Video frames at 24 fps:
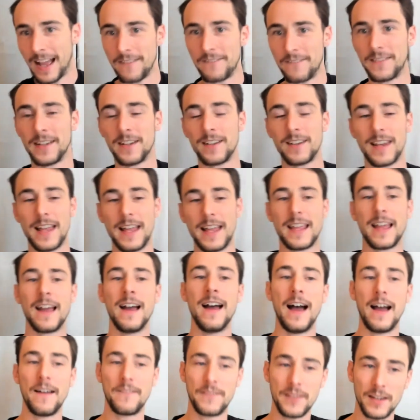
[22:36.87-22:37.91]
I feel like
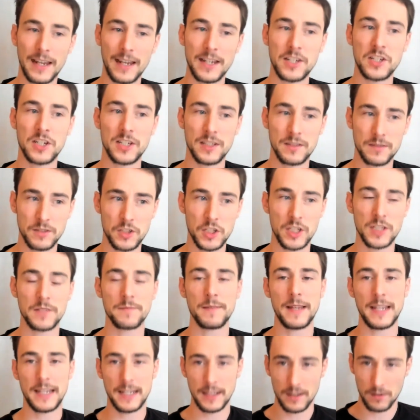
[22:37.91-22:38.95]
she's
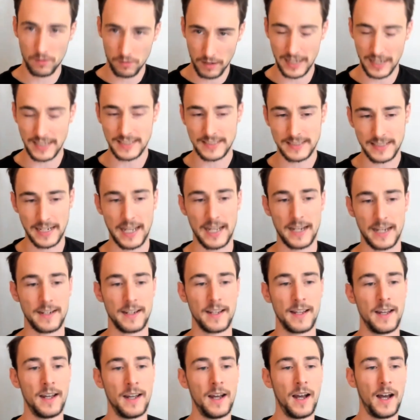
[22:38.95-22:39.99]
making the right stand,
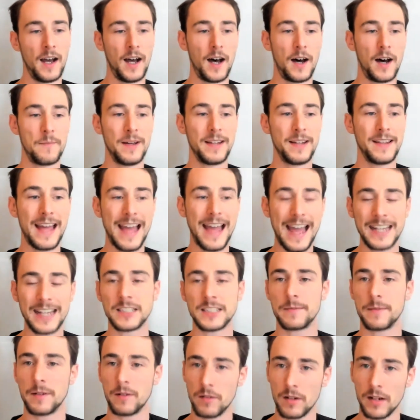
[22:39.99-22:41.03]
and that has
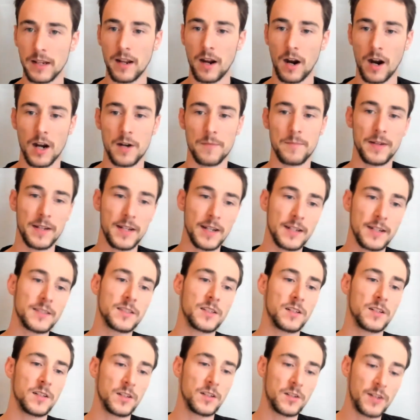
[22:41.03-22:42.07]
to be really hard because
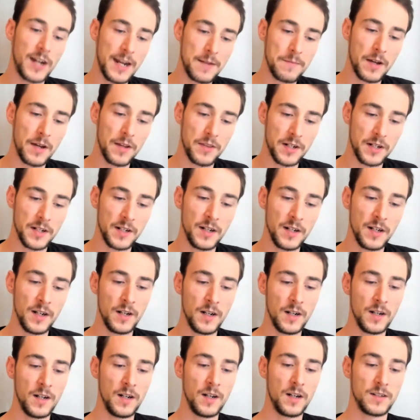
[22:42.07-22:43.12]
her grandmother,
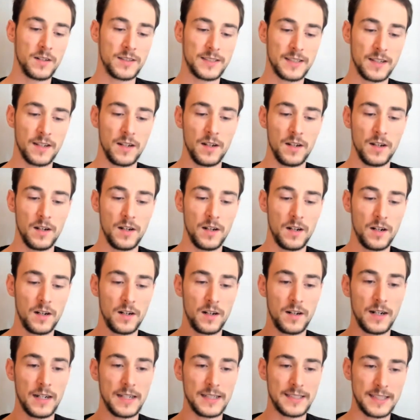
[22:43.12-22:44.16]

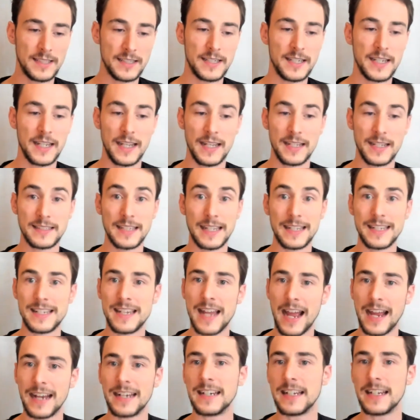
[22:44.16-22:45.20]
her city is like
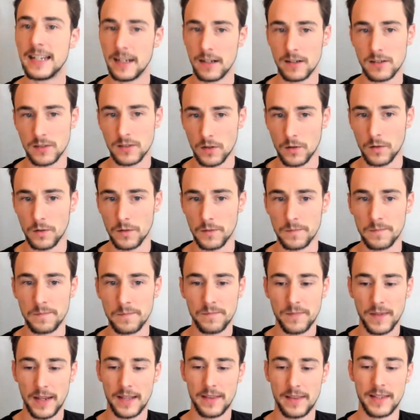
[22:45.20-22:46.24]
90 years old,
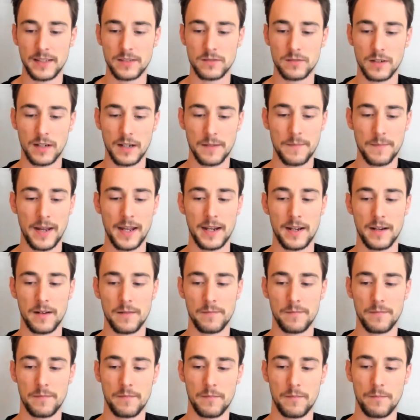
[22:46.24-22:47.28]
and this would
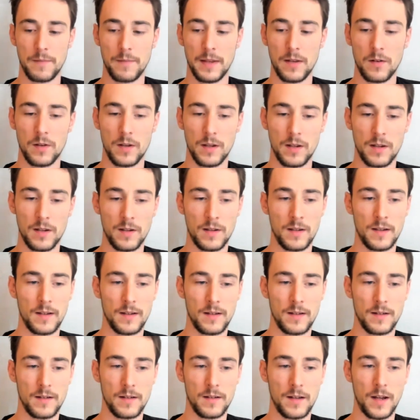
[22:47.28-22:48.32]
be
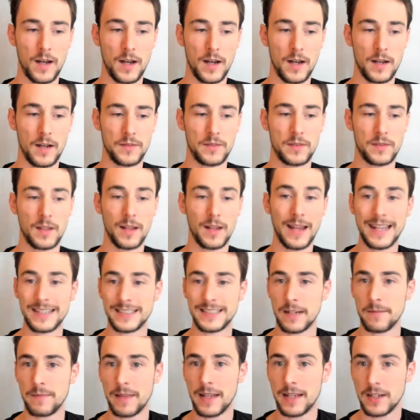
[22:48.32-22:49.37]
the last
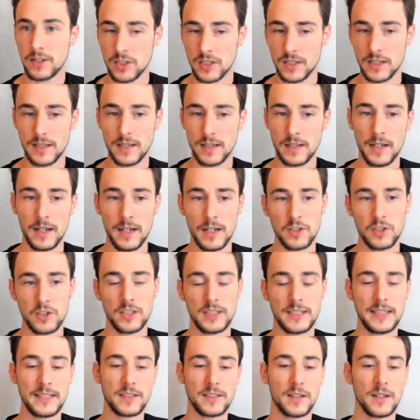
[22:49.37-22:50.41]
time that she
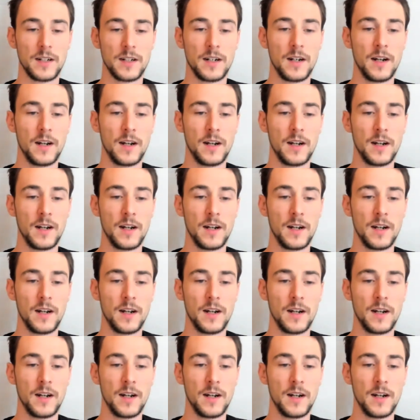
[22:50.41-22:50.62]
sees her.